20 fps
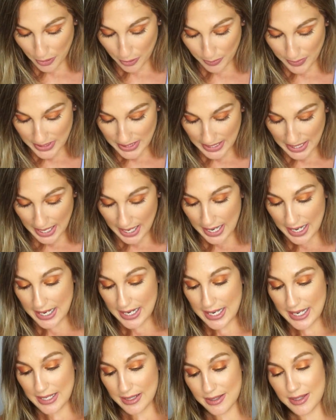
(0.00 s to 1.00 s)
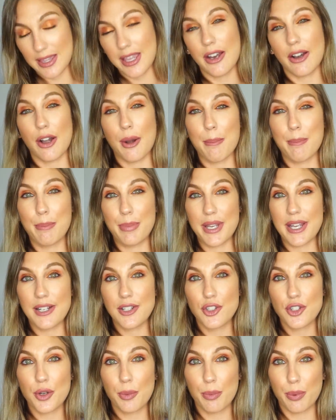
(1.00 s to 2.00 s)
Urban Decay is their
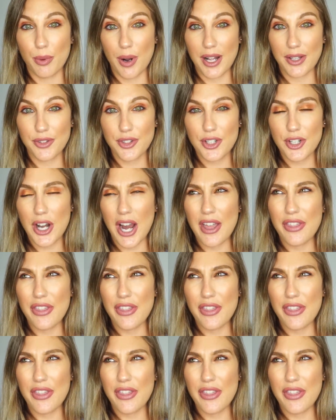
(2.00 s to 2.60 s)
Beached Bronzer.